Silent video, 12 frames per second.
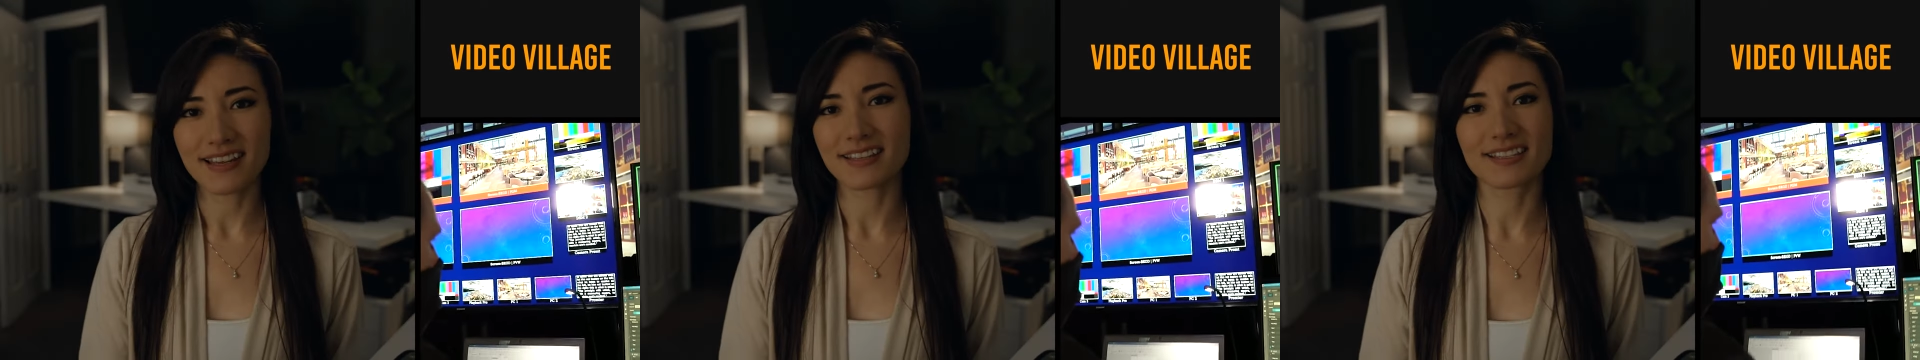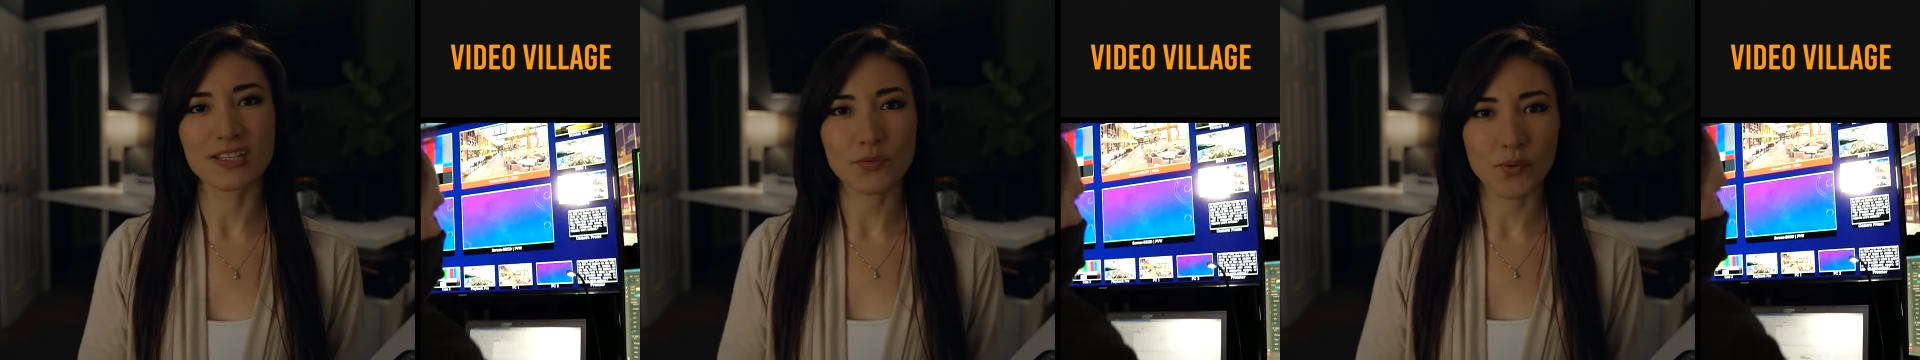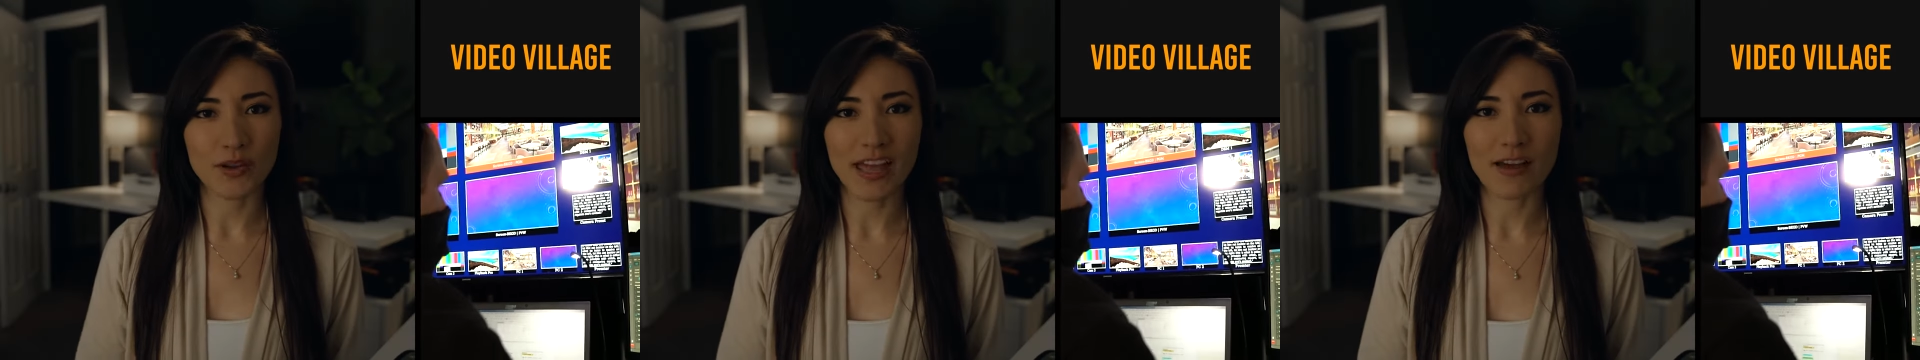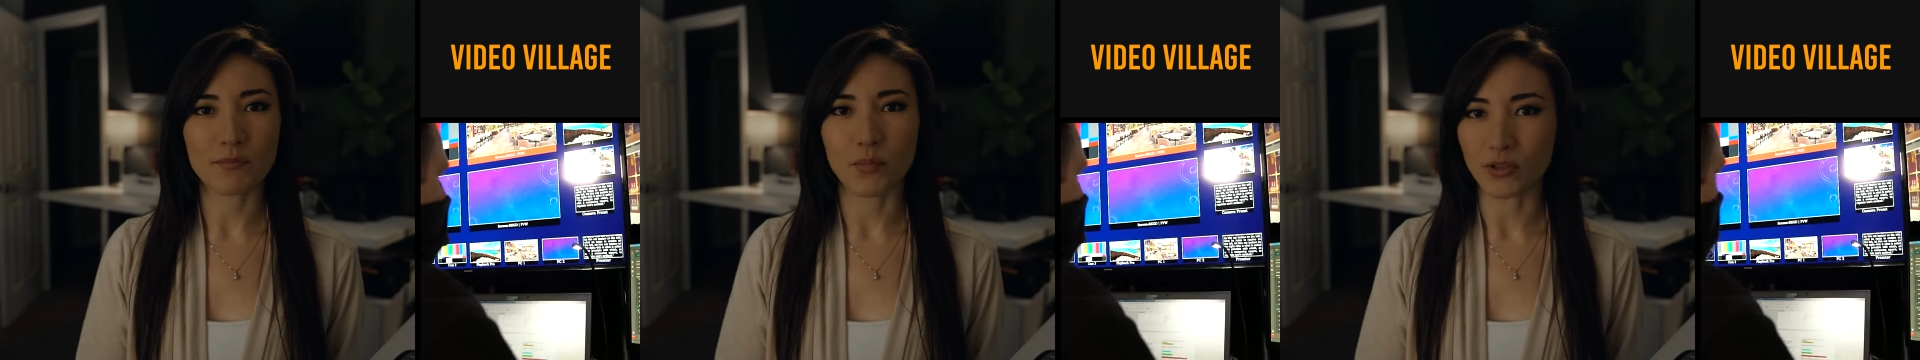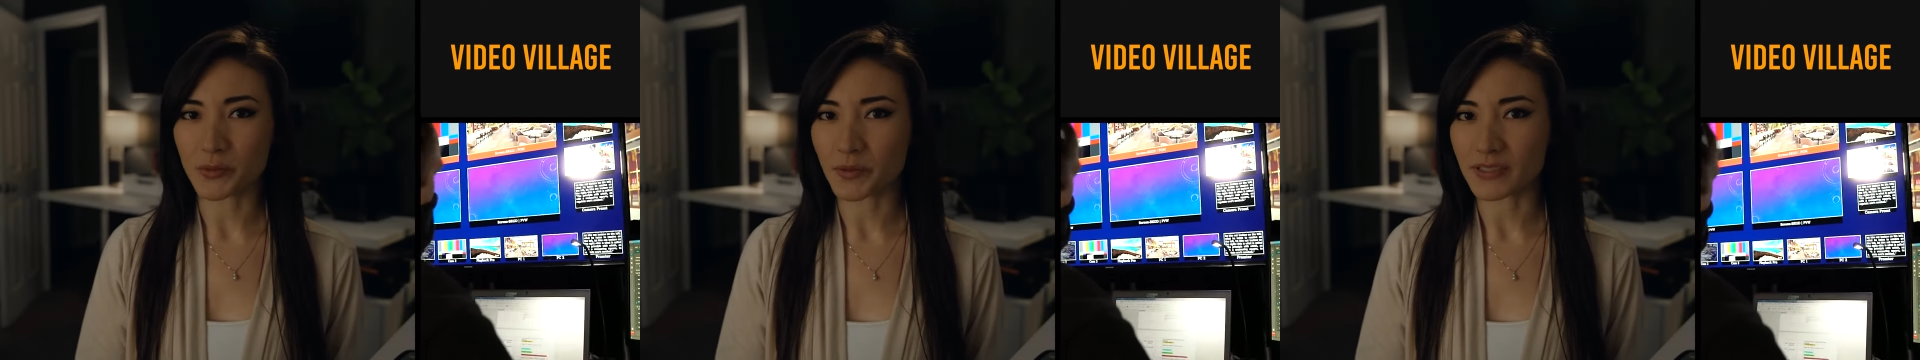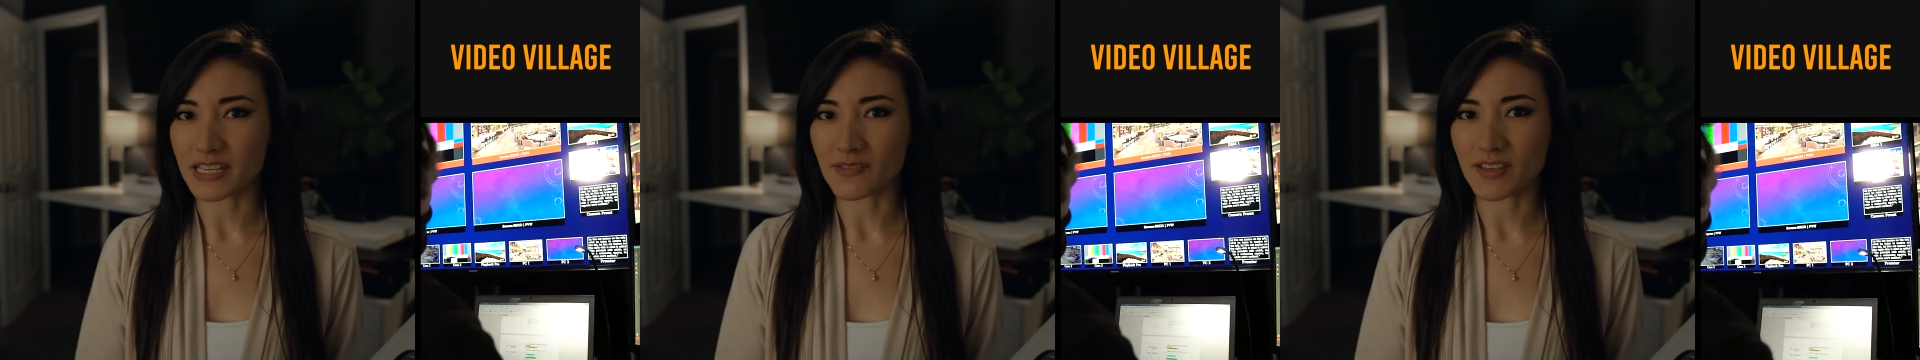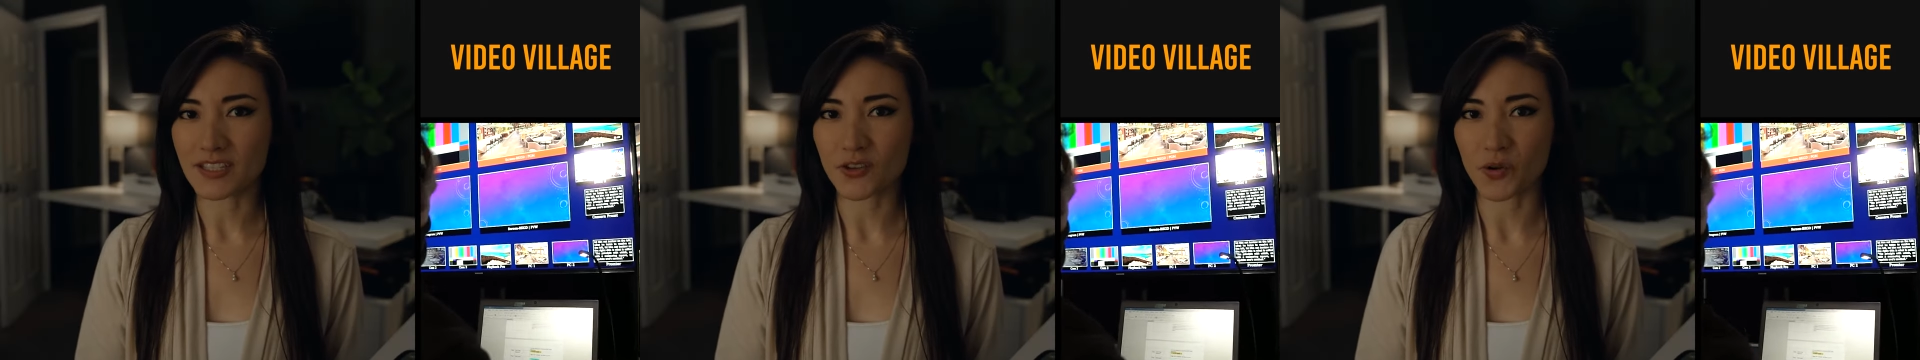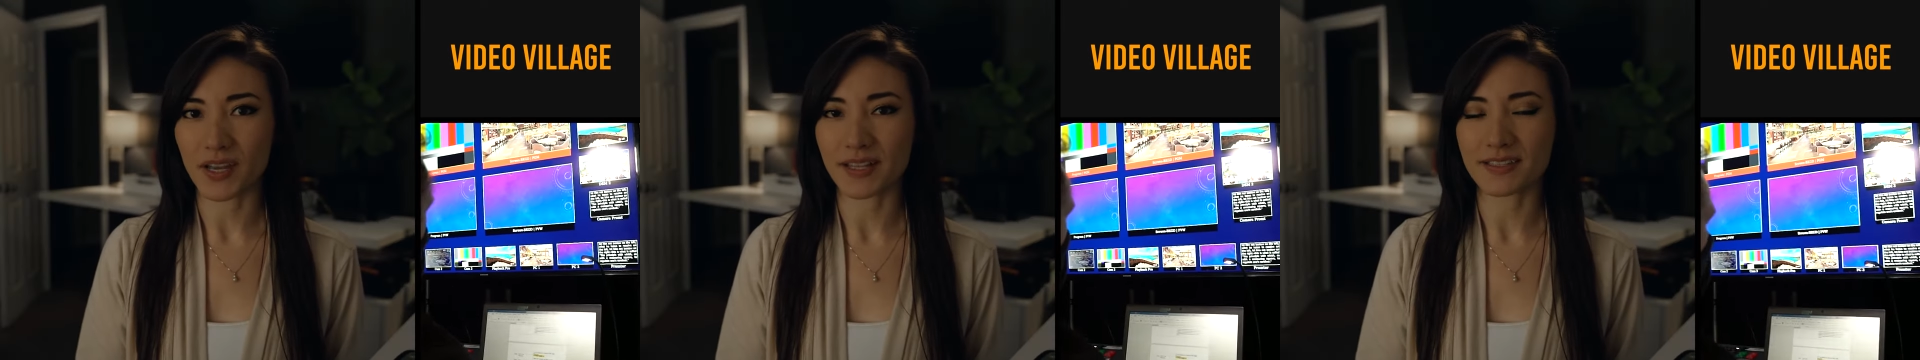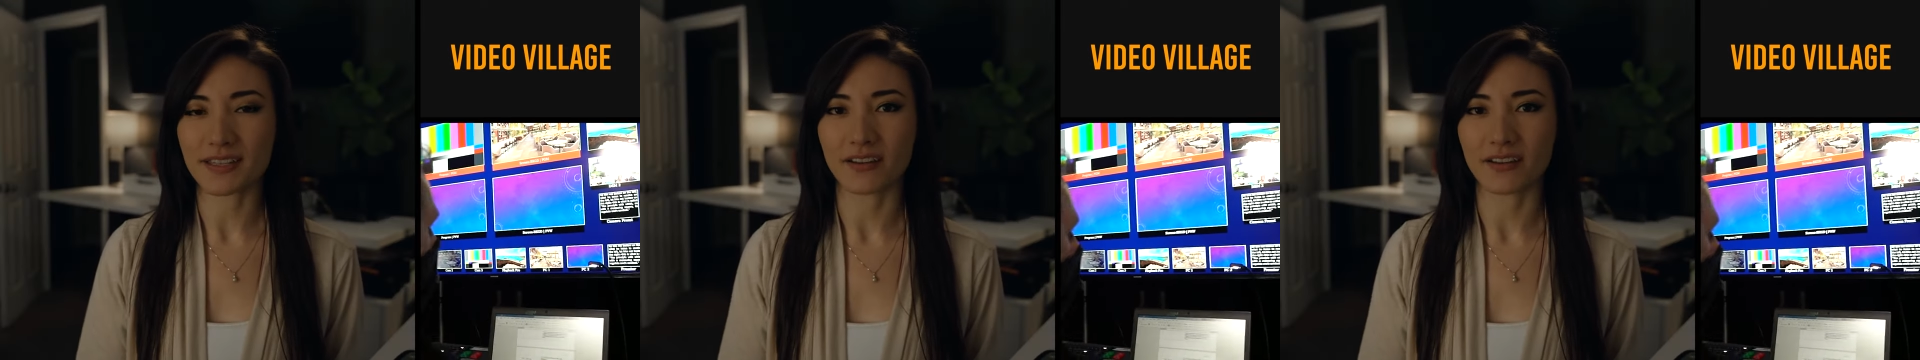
This is where you have multiple T V screens